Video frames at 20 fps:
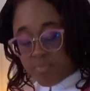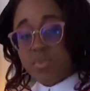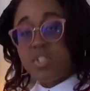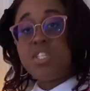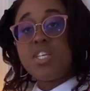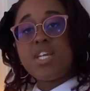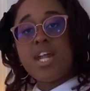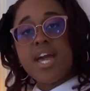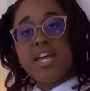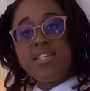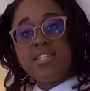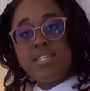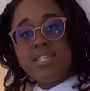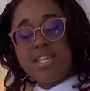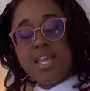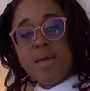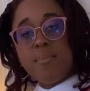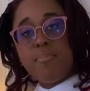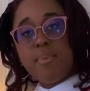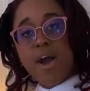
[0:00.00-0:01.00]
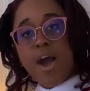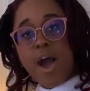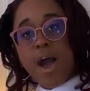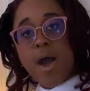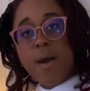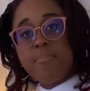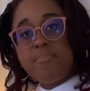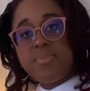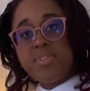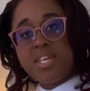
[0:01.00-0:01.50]
Did I zip
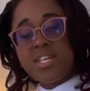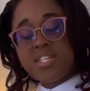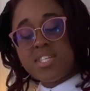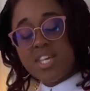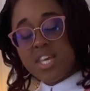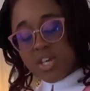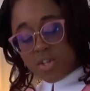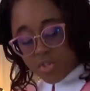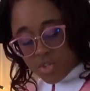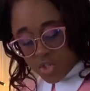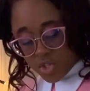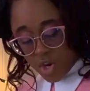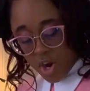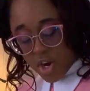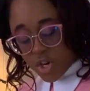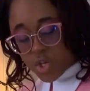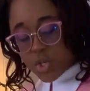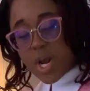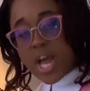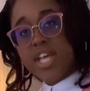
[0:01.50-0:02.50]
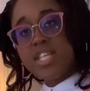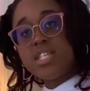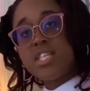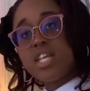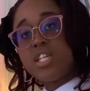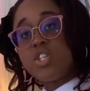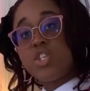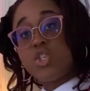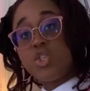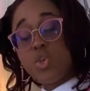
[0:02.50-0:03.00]
up this Killstar dress
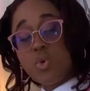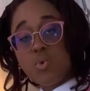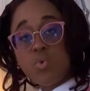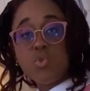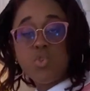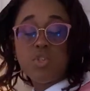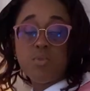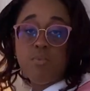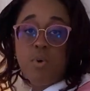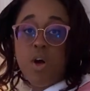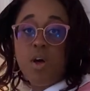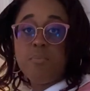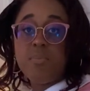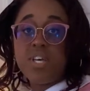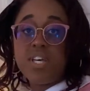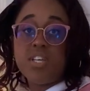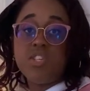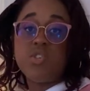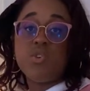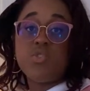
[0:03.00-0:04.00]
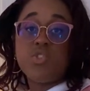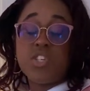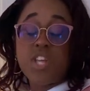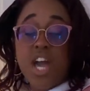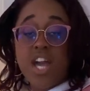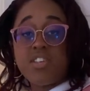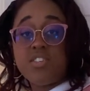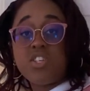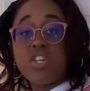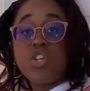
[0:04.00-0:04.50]
that's too small because her
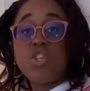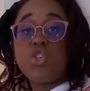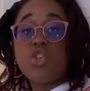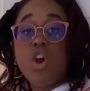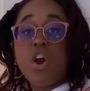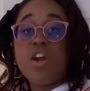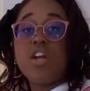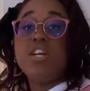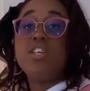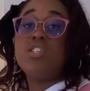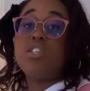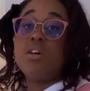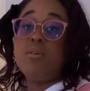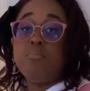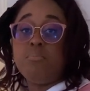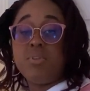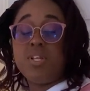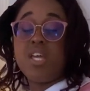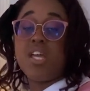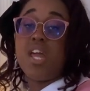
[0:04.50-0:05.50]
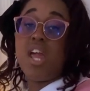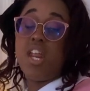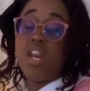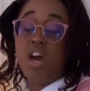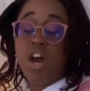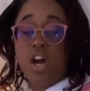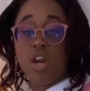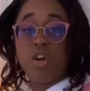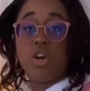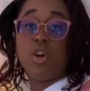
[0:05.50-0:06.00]
sizing chart is complete and
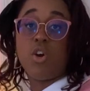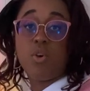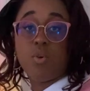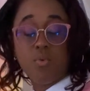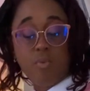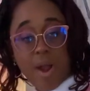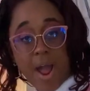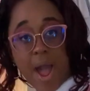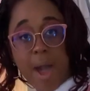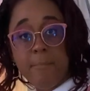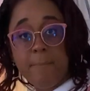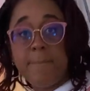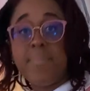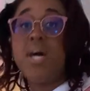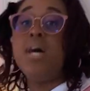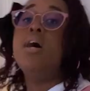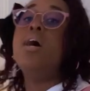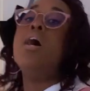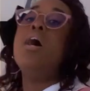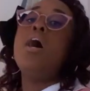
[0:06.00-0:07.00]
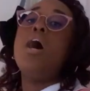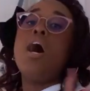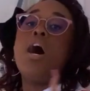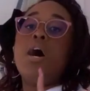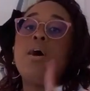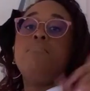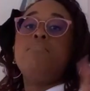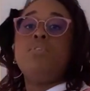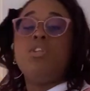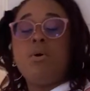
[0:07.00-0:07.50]
utter crap?
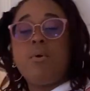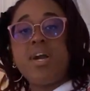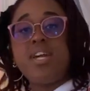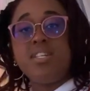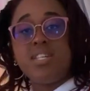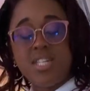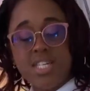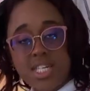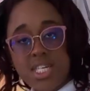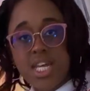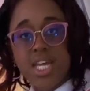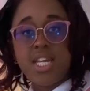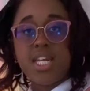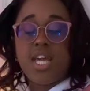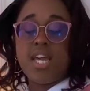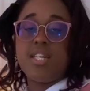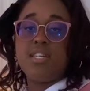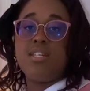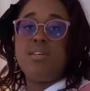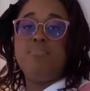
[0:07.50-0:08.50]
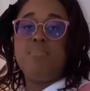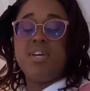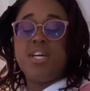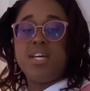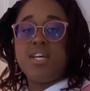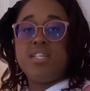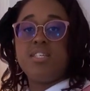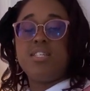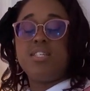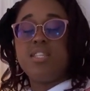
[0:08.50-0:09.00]
No, I didn't,
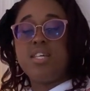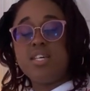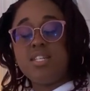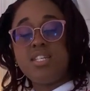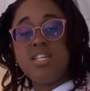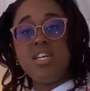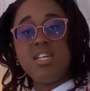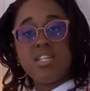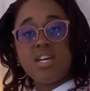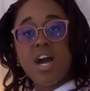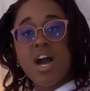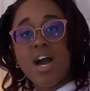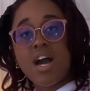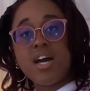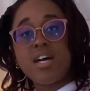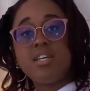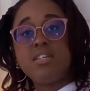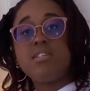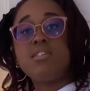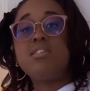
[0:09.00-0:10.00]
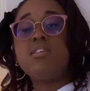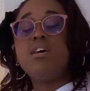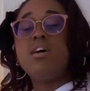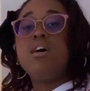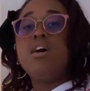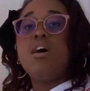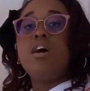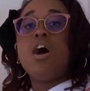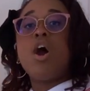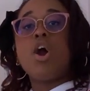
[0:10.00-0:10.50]
because the titas
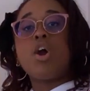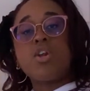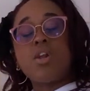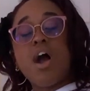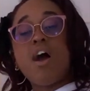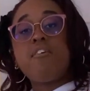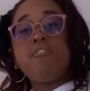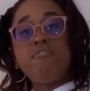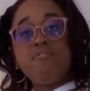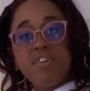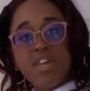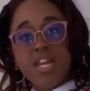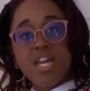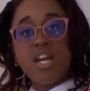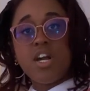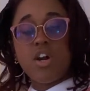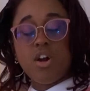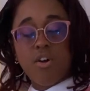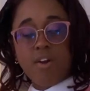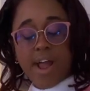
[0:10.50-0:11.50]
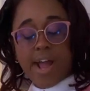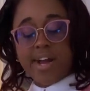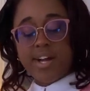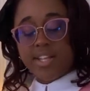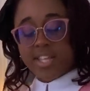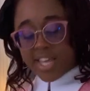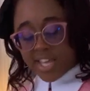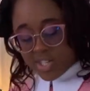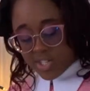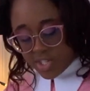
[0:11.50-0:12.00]
are not fitting
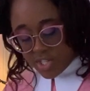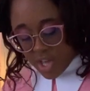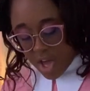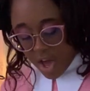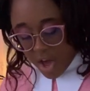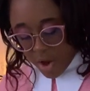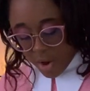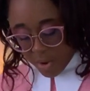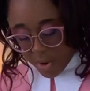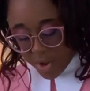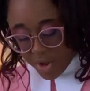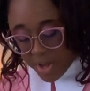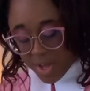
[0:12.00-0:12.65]
correctly. So